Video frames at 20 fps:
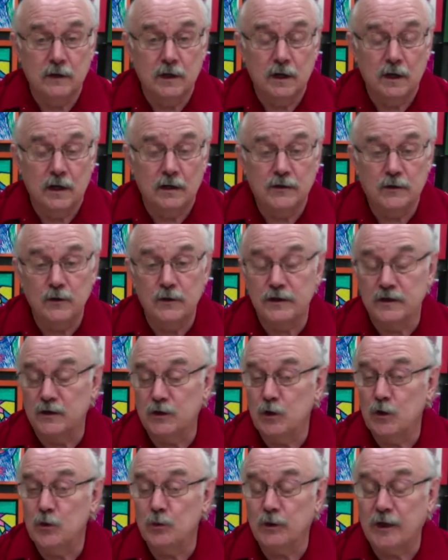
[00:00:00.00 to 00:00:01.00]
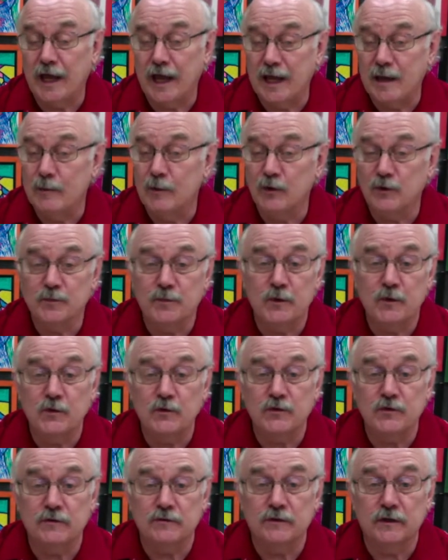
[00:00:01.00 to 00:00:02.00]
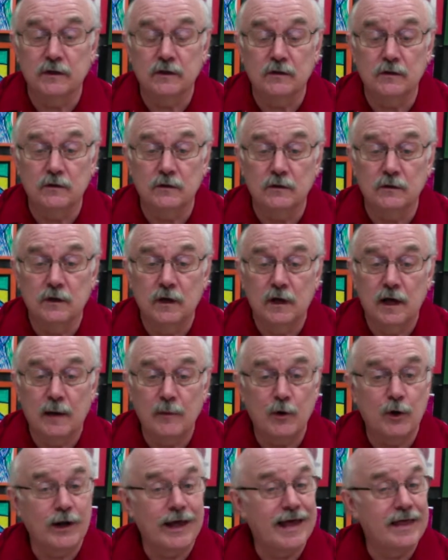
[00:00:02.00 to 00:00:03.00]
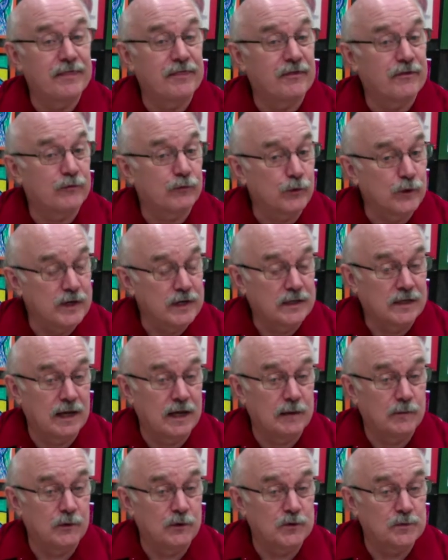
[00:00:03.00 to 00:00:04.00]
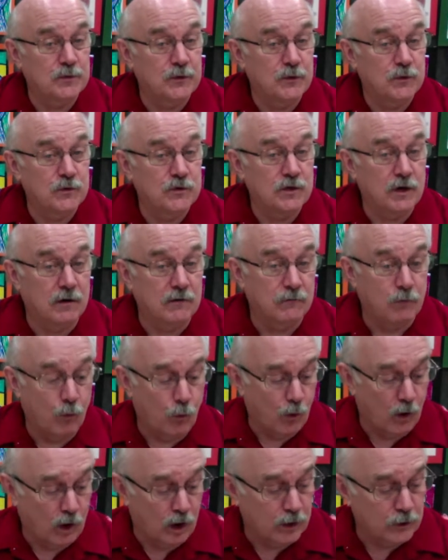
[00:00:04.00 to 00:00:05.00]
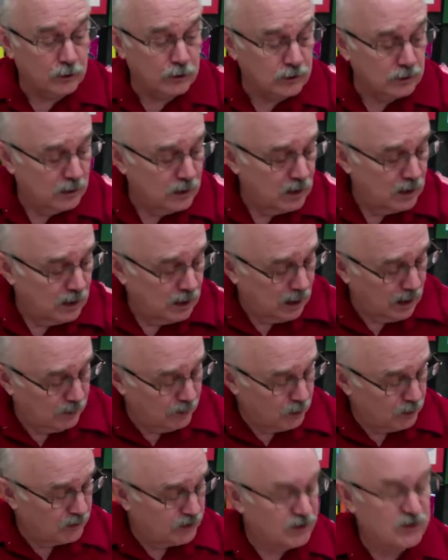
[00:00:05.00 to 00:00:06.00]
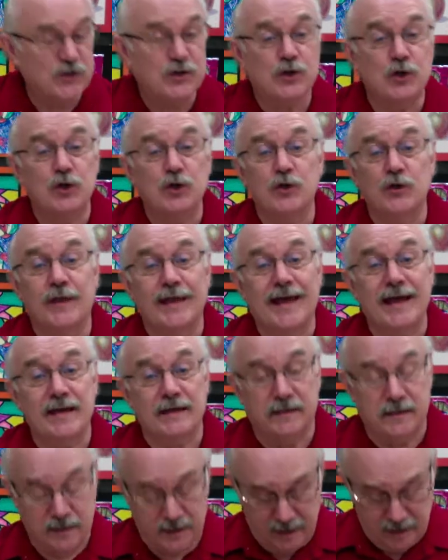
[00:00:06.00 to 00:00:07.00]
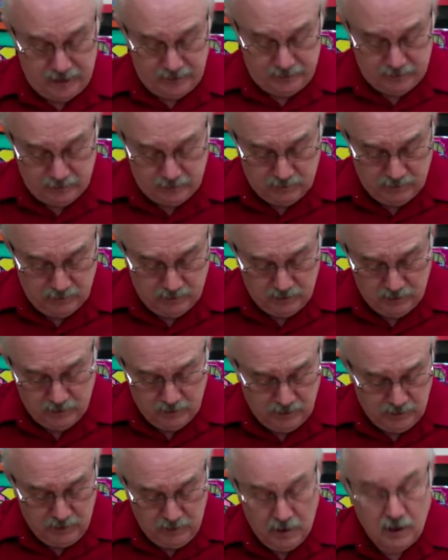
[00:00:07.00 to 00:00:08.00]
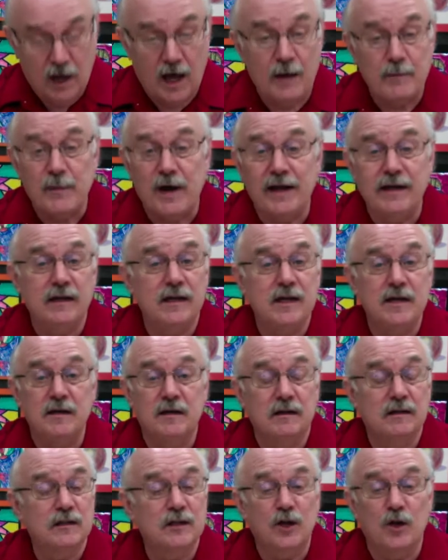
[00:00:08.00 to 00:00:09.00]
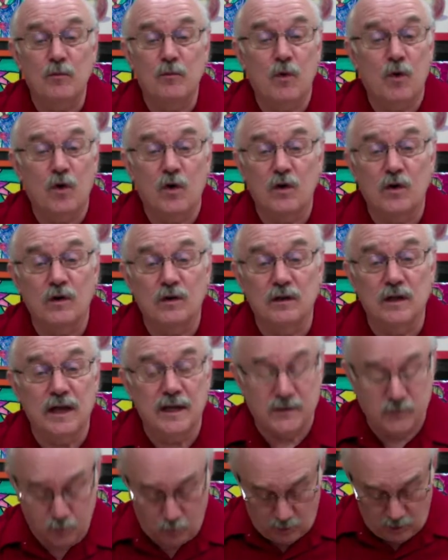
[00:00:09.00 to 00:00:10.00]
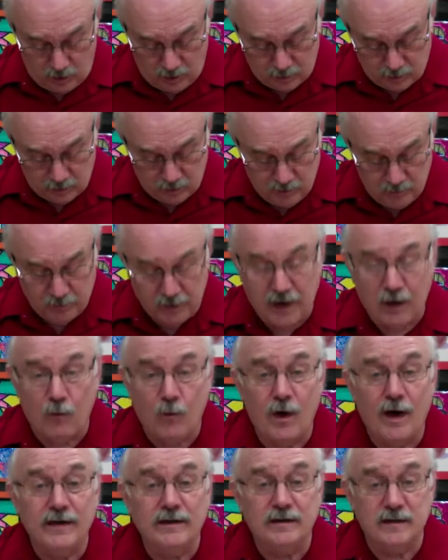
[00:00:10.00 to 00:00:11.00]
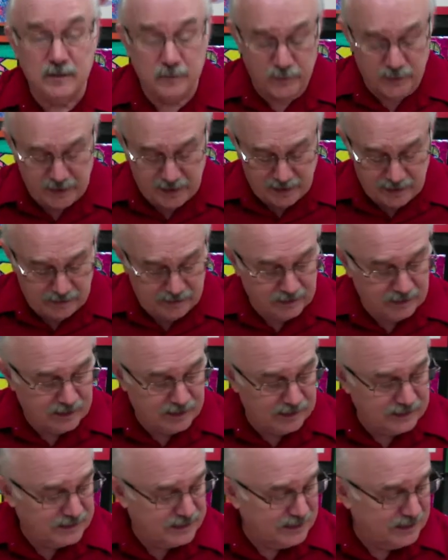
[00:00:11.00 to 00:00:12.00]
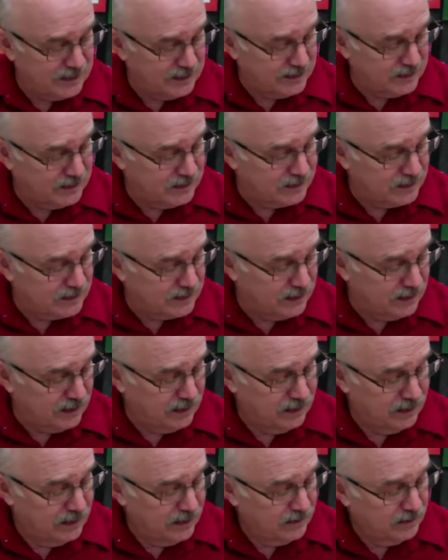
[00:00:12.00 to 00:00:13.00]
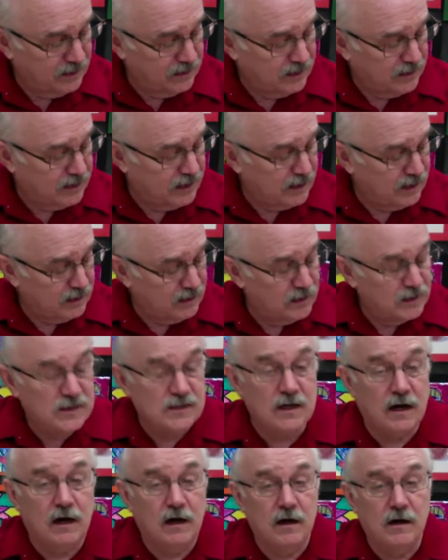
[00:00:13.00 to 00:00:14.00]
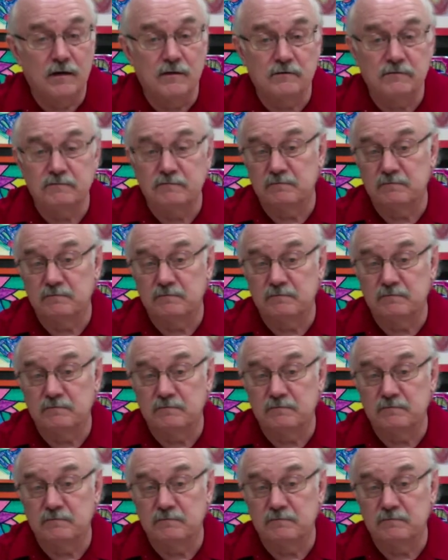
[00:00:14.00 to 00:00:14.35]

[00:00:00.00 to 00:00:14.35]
And to the 2 tablespoons of glue, I'm going to add 3 tablespoons of water. I'm going to stir that together. I might need a little more or less water, but I want it to be the consistency, the thickness of